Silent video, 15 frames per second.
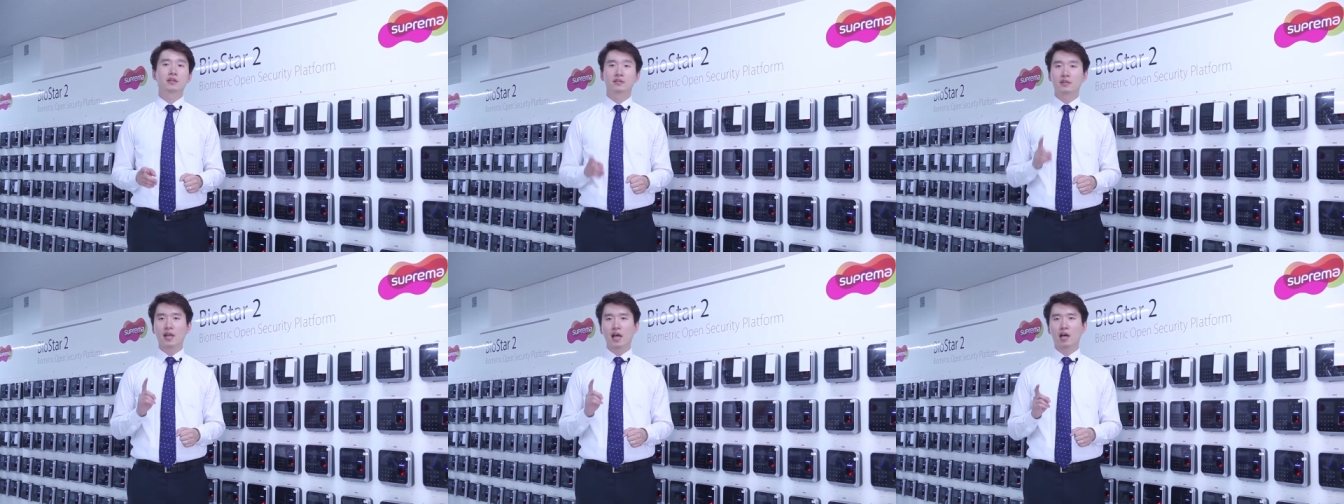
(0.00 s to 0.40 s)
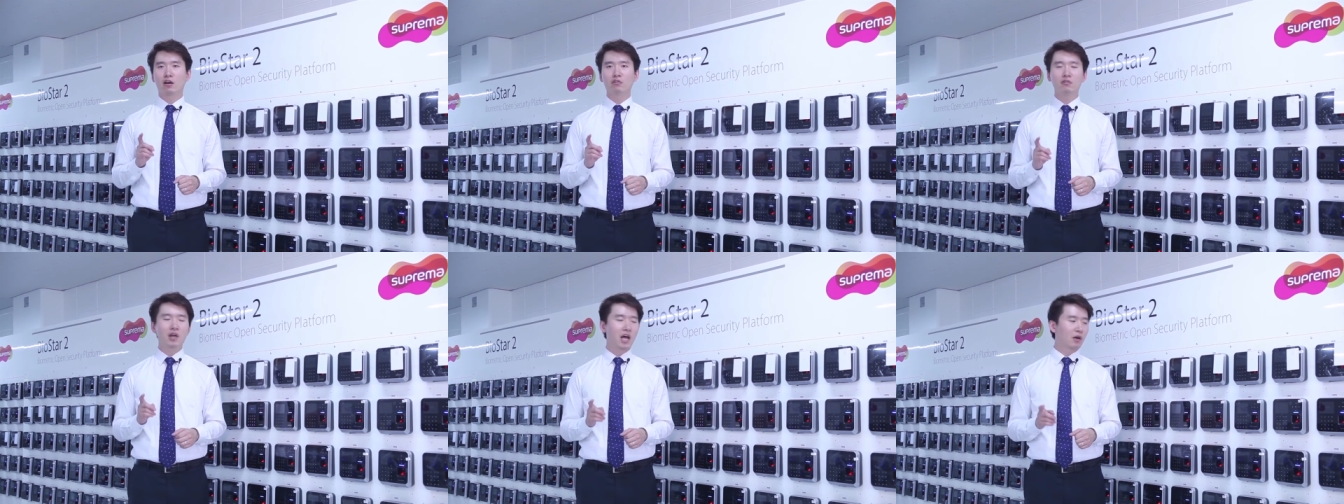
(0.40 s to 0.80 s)

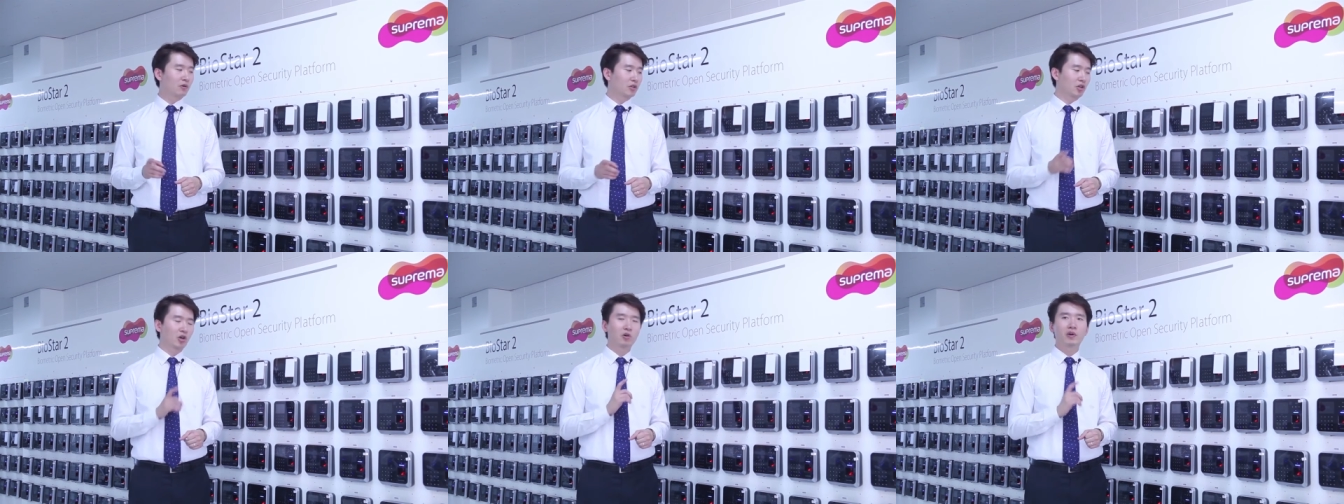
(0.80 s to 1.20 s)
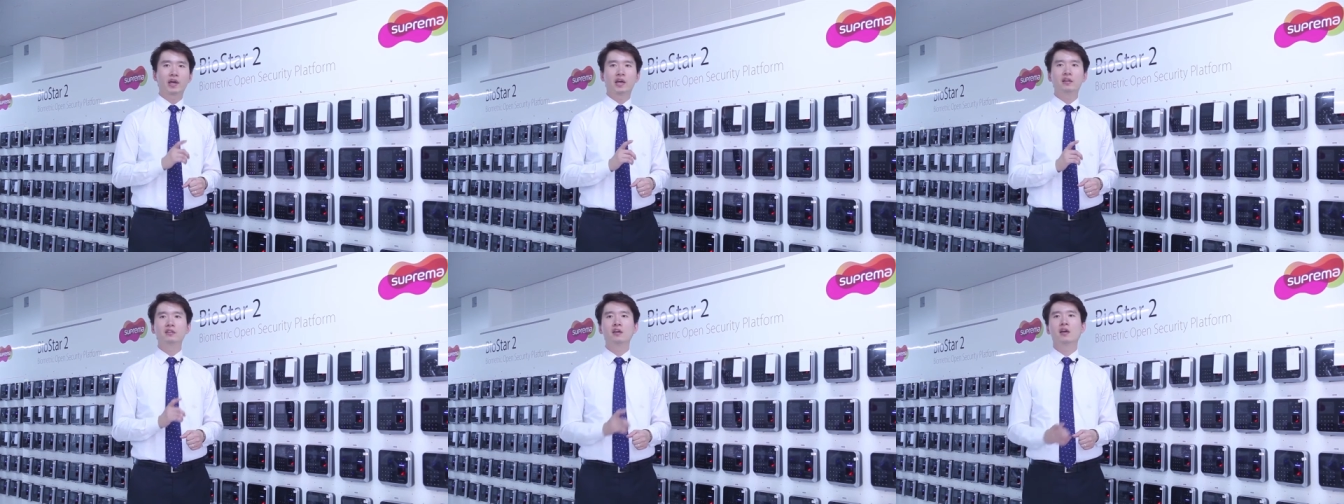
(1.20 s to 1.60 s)
Now I will go
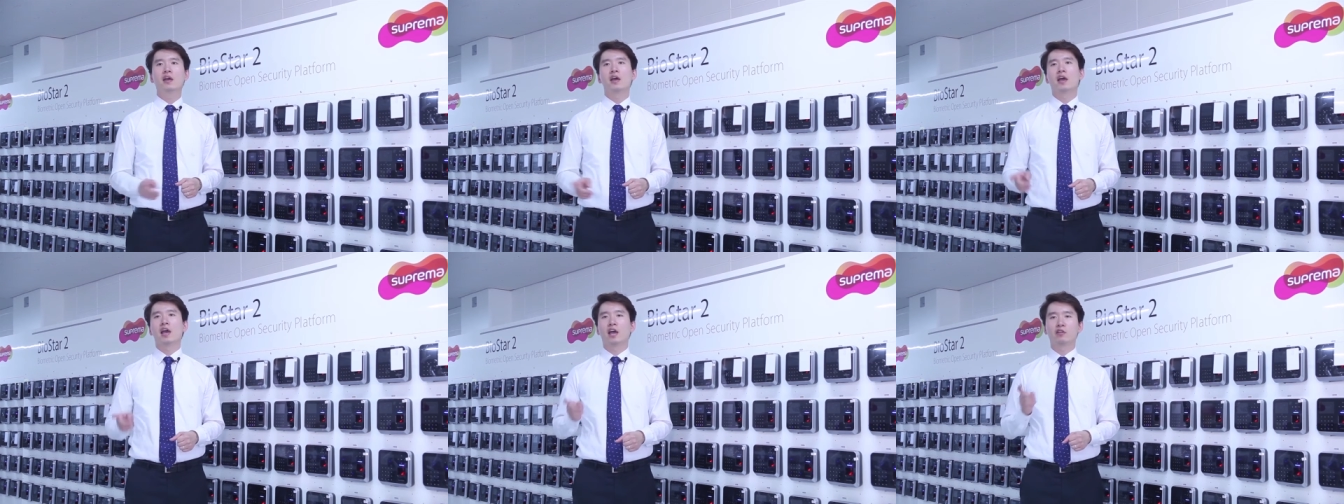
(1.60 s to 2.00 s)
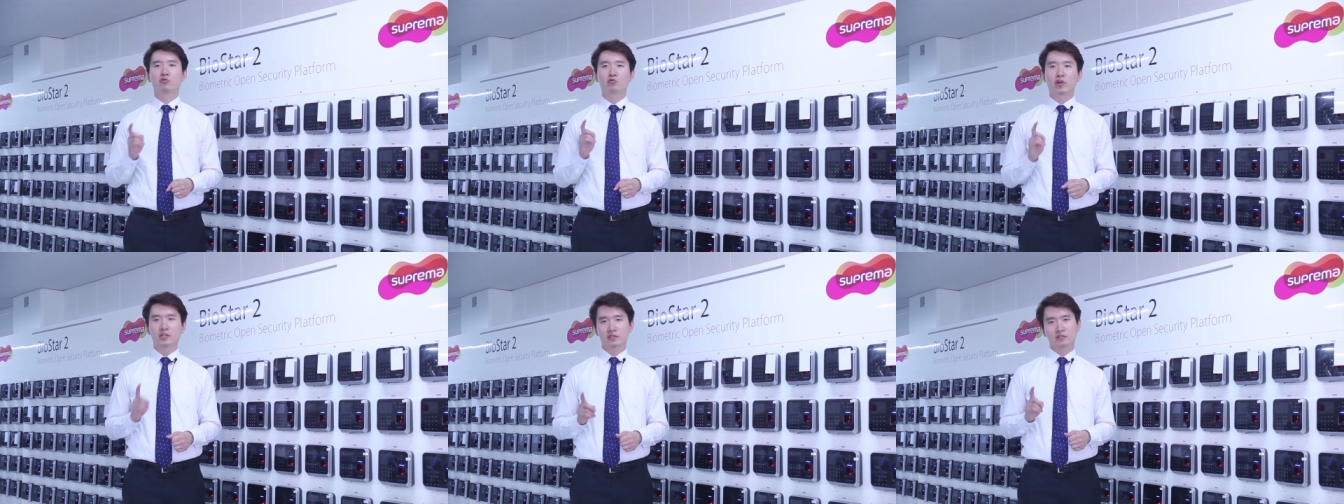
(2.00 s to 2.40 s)
ahead
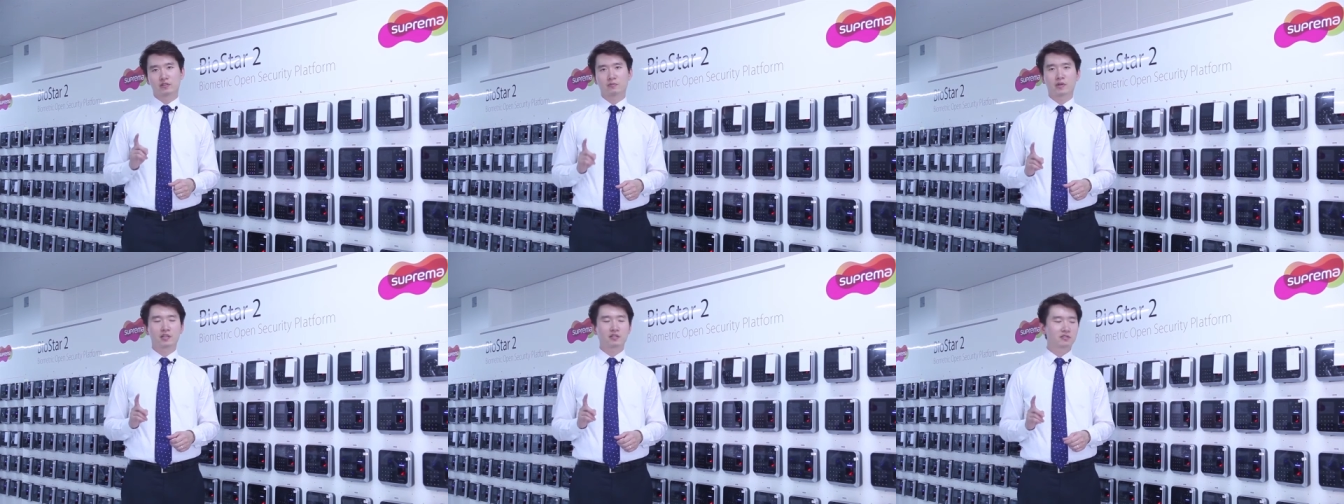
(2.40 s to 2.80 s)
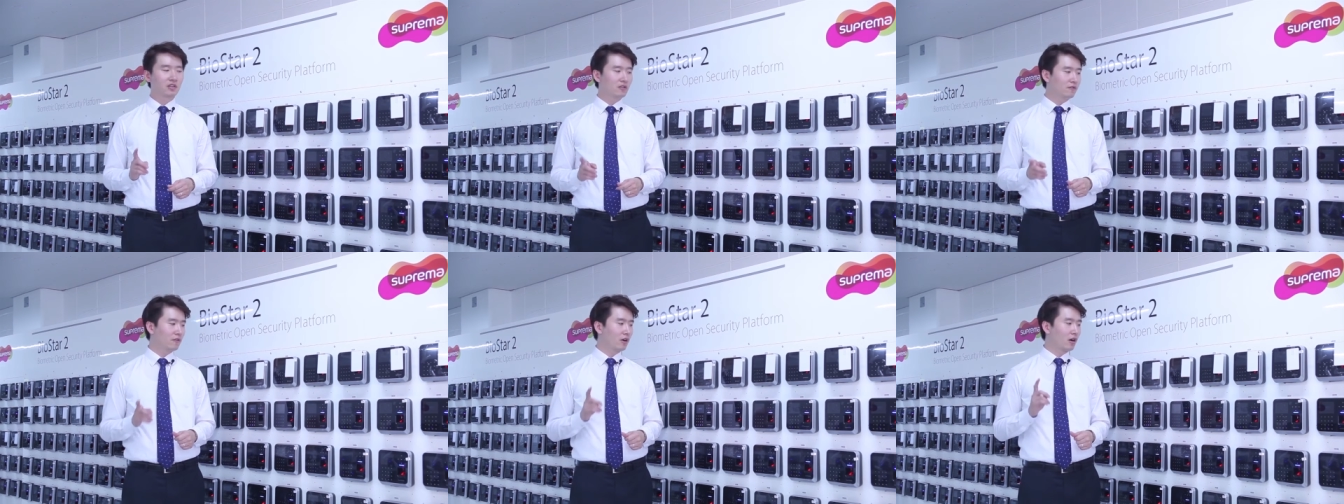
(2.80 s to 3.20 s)
and register
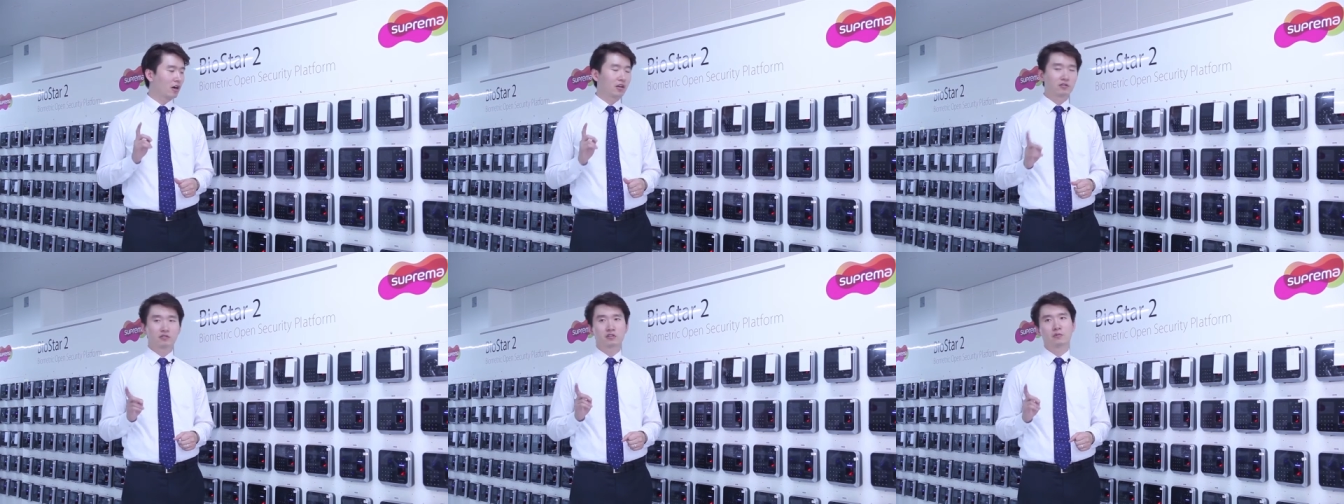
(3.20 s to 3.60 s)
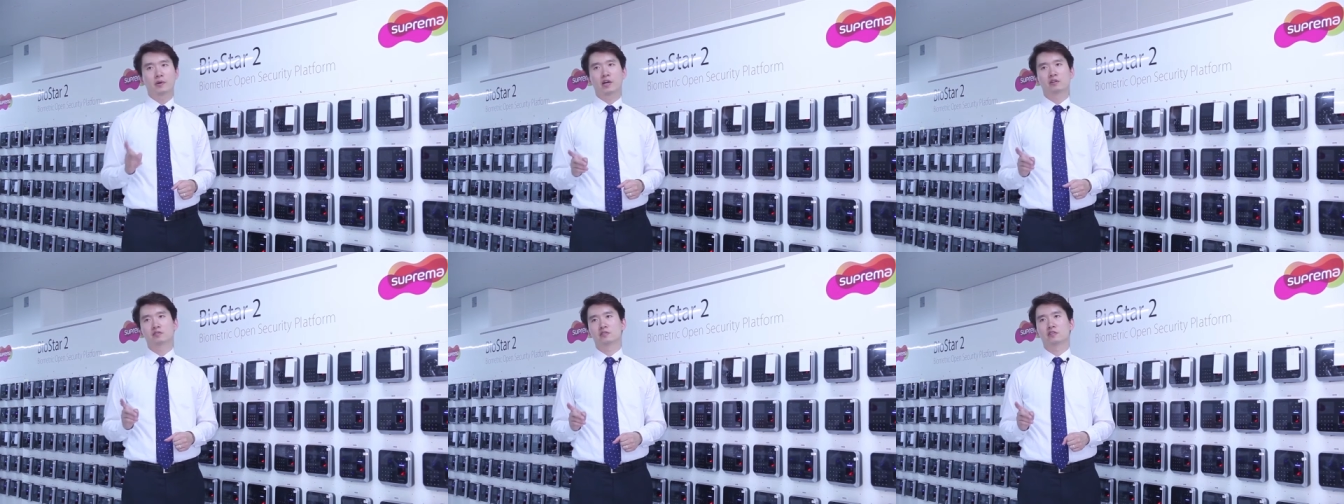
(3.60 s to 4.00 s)
myself onto the
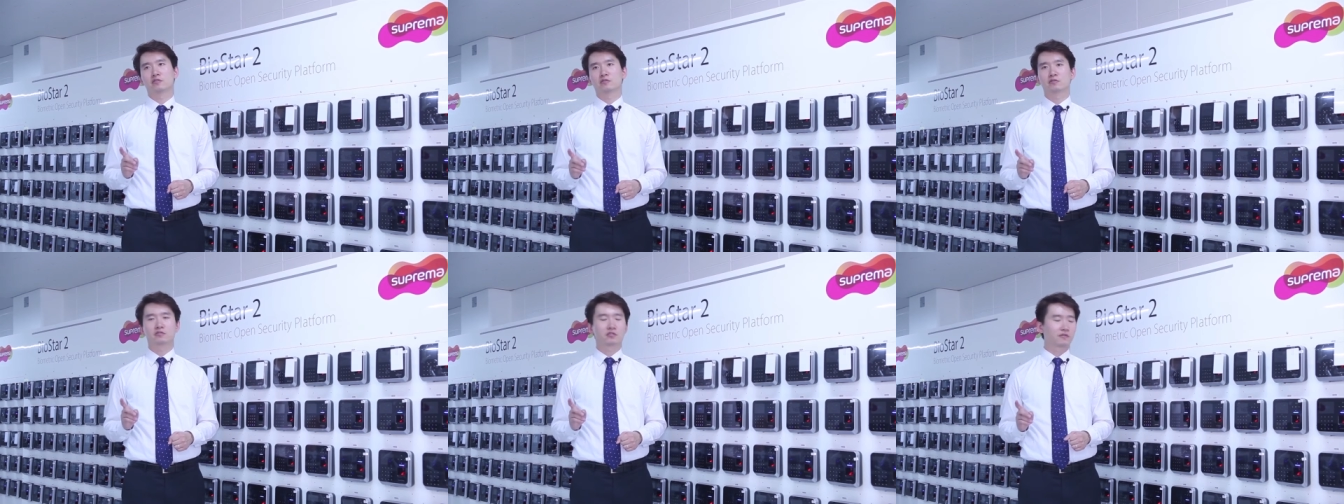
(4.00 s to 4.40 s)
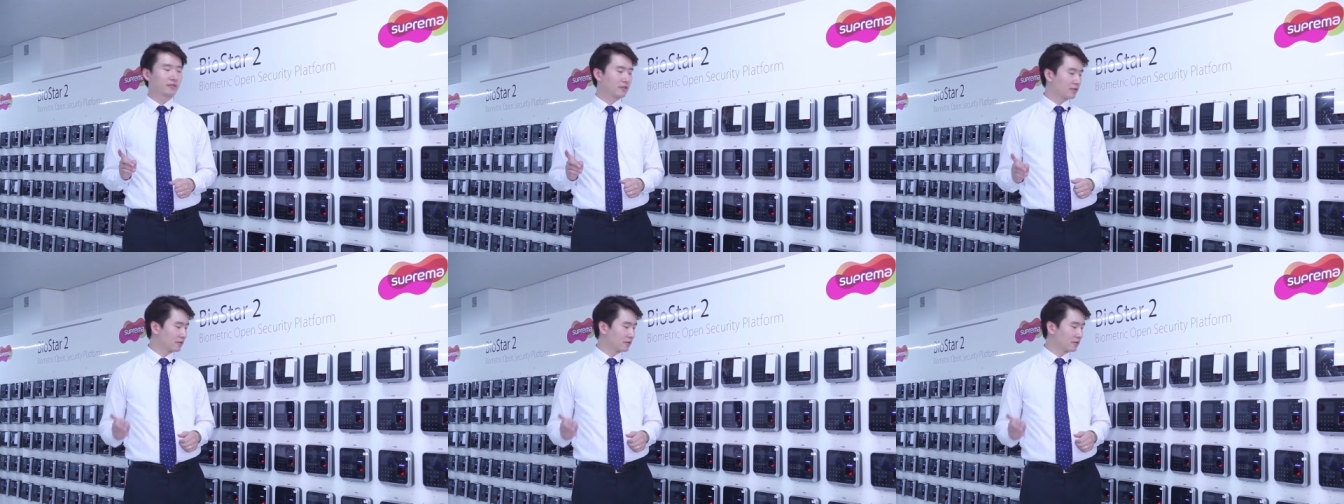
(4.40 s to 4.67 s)
BioStar 2 server.